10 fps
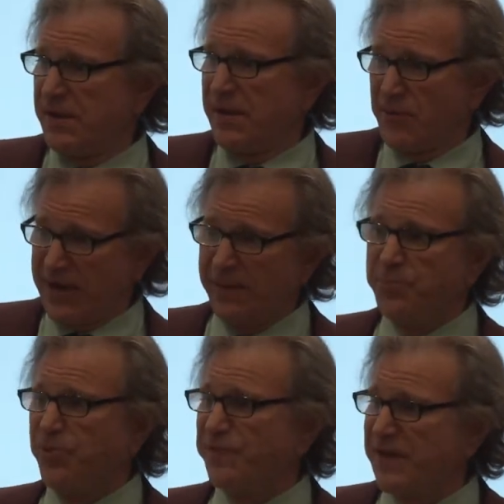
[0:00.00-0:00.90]
and we have
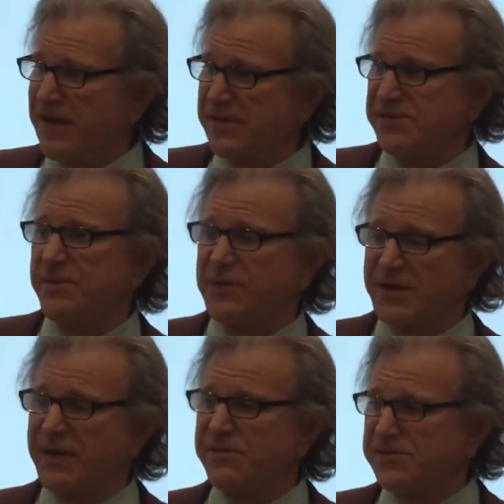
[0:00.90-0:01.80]
proof of concept on
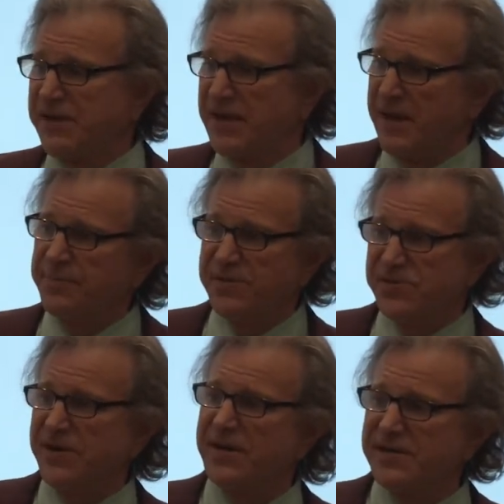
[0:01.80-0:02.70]
how this can happen,
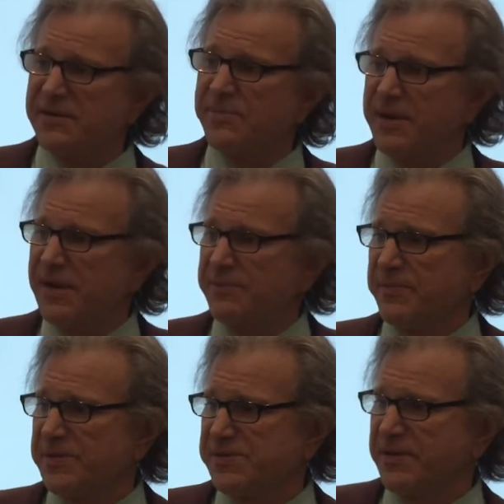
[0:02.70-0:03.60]
so that I tend to be
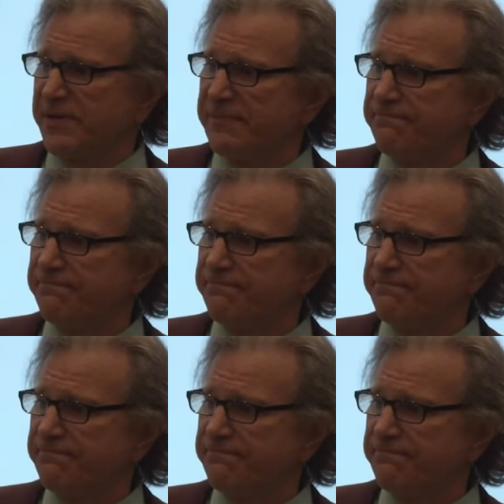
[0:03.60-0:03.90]
optimistic.